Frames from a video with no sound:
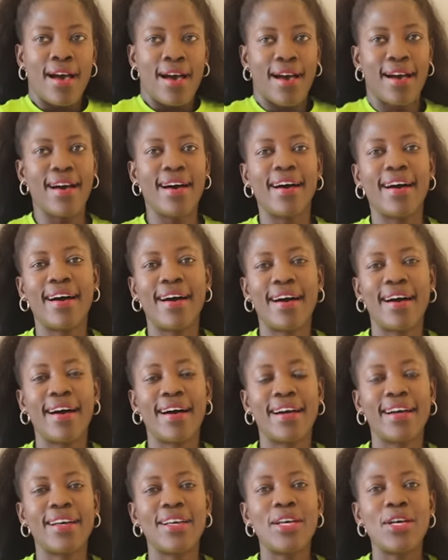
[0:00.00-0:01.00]

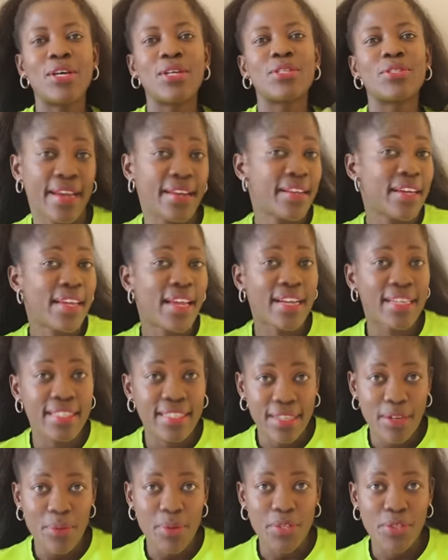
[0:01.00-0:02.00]
And I
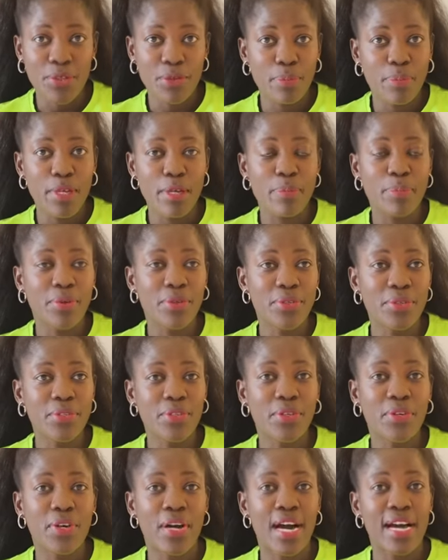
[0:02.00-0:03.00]
agree with you people, you
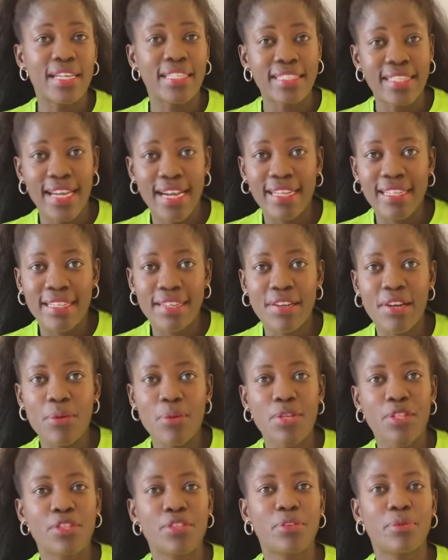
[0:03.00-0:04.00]
know, I agree
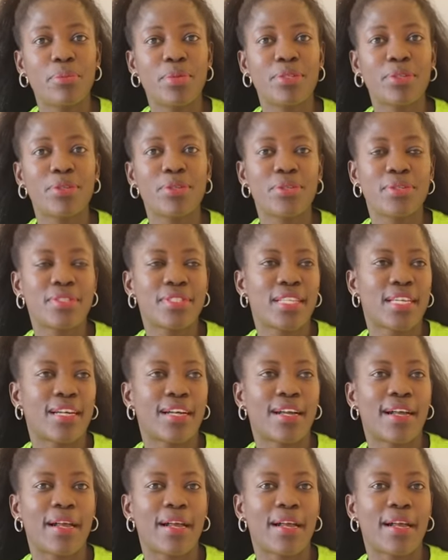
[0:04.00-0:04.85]
with you, because